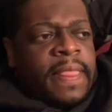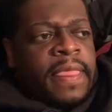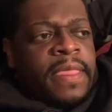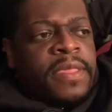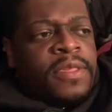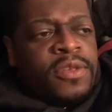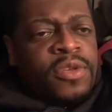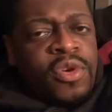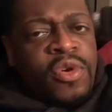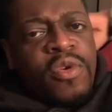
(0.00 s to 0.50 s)

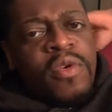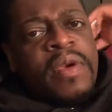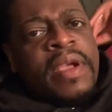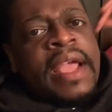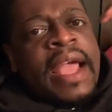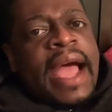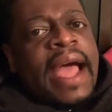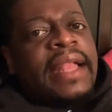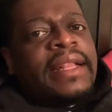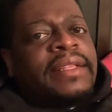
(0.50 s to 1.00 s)
you
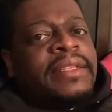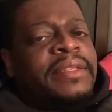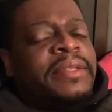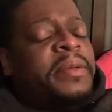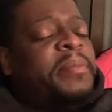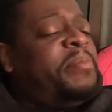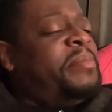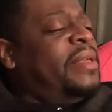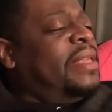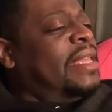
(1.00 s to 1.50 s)
got
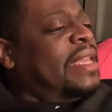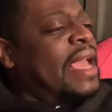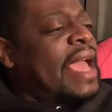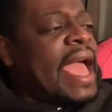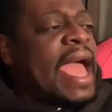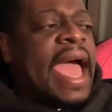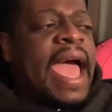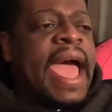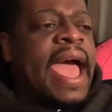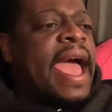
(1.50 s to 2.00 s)
to be
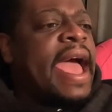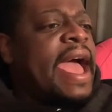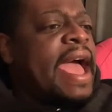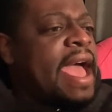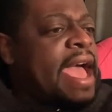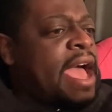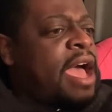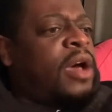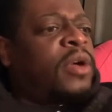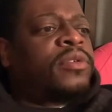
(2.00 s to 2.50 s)
high
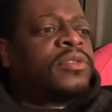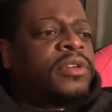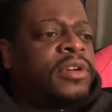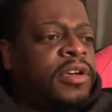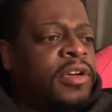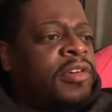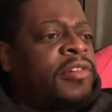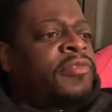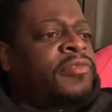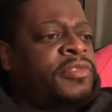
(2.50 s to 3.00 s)
out
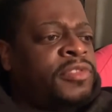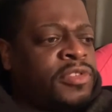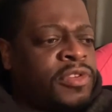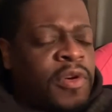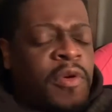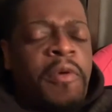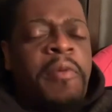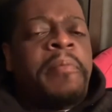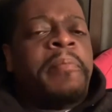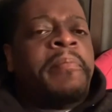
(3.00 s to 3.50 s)
of
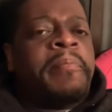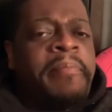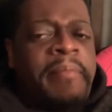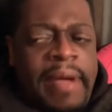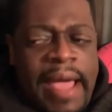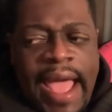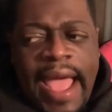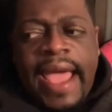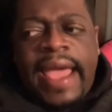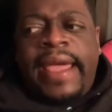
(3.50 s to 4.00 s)
your
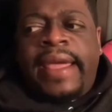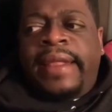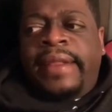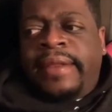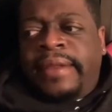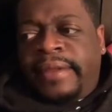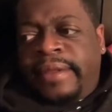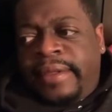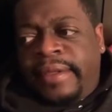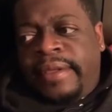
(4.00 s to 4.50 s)
mind.
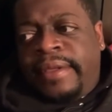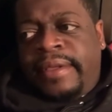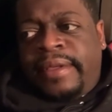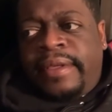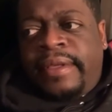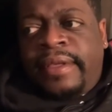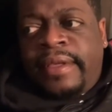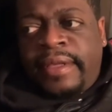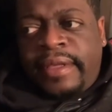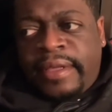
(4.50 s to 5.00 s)

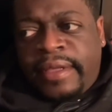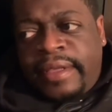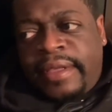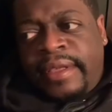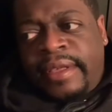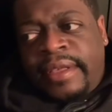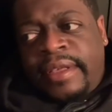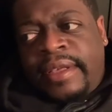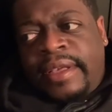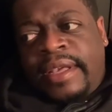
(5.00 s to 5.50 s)

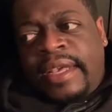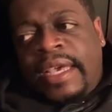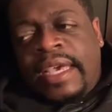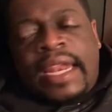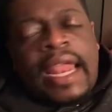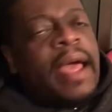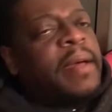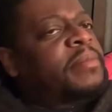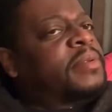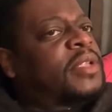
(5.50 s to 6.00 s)

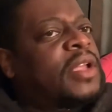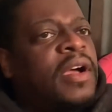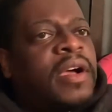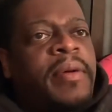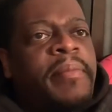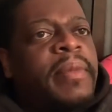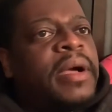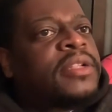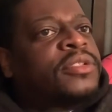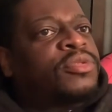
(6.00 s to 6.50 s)
And I'm
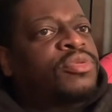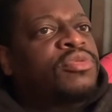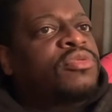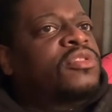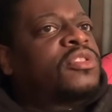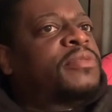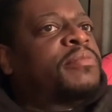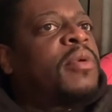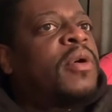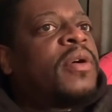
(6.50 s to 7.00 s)
talking about you
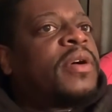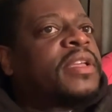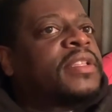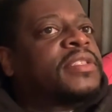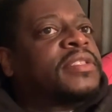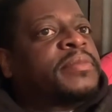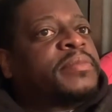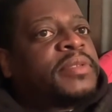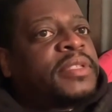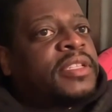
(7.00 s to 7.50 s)
smoking
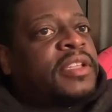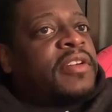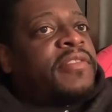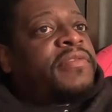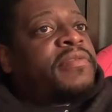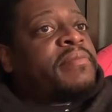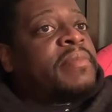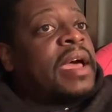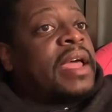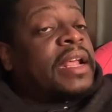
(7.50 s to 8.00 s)
some stuff
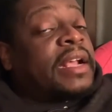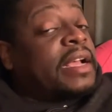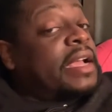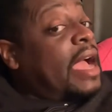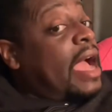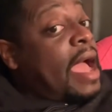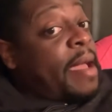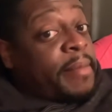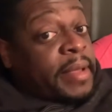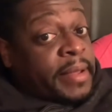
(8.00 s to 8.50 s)
from out of
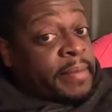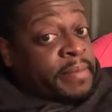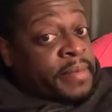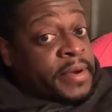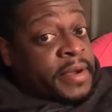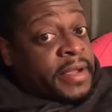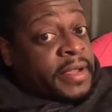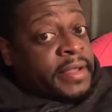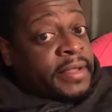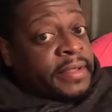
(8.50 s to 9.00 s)
comic
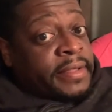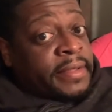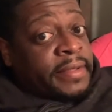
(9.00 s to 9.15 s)
book